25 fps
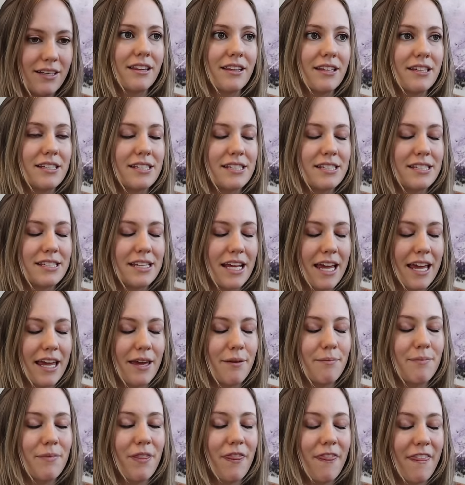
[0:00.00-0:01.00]
the
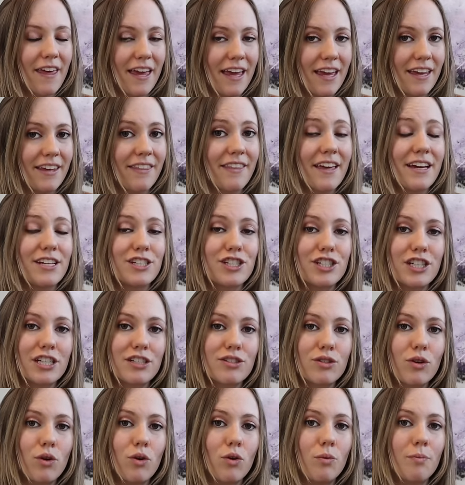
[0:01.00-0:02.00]
same thing that she
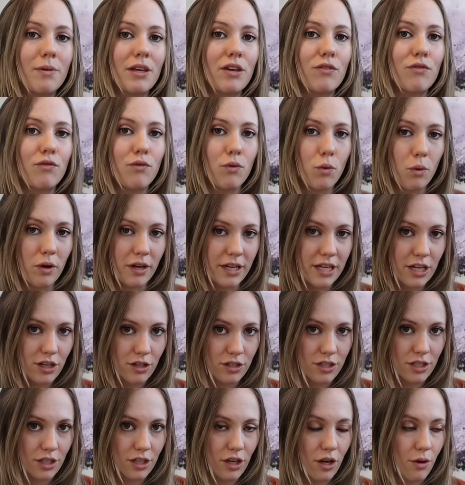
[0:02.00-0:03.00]
told me four
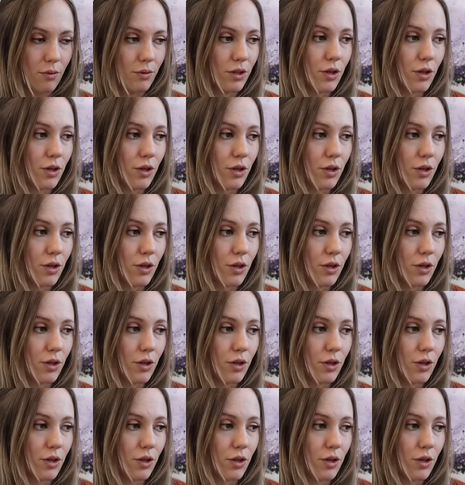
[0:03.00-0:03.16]
years ago.